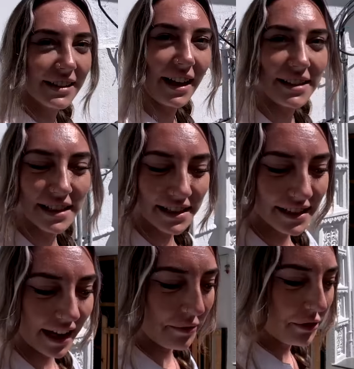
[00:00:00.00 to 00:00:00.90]
Guys, it's
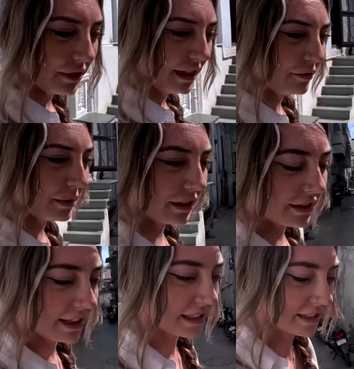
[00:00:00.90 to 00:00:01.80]
time to leave, but
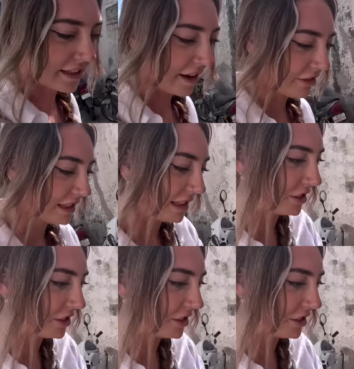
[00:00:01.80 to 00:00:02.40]
this cow is